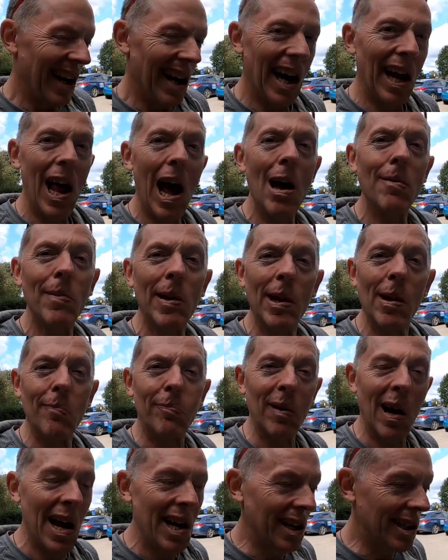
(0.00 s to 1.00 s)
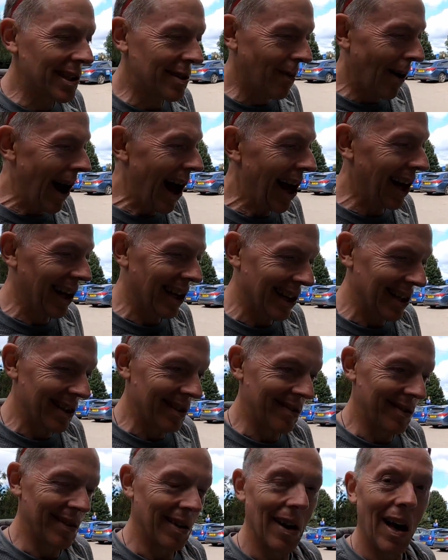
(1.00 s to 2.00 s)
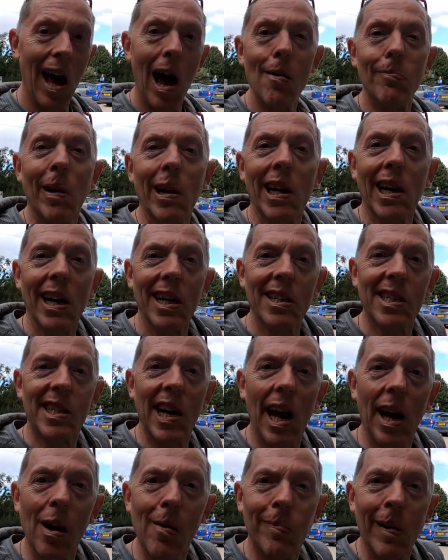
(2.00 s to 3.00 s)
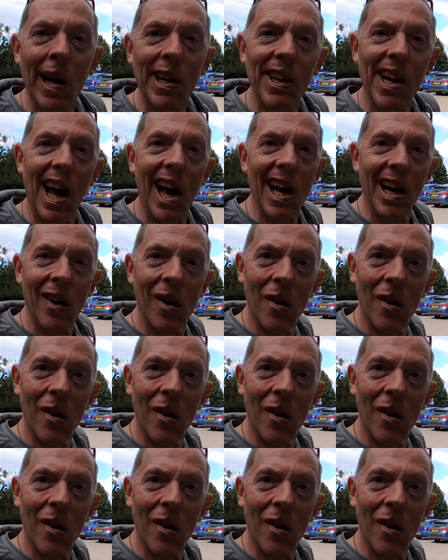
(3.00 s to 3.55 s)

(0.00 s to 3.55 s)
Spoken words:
And I'm in the Brent as well. I better get it set up, hadn't I?